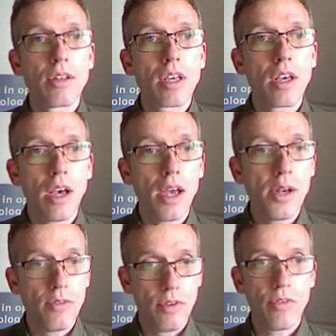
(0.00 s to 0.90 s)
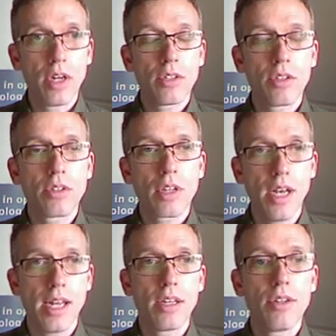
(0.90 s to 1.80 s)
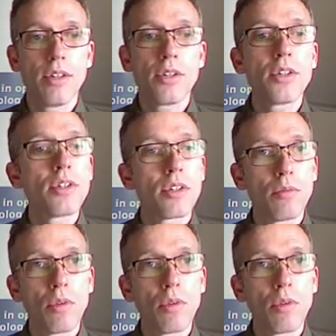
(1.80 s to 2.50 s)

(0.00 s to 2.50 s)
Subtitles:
the kind of device that's connected to the system,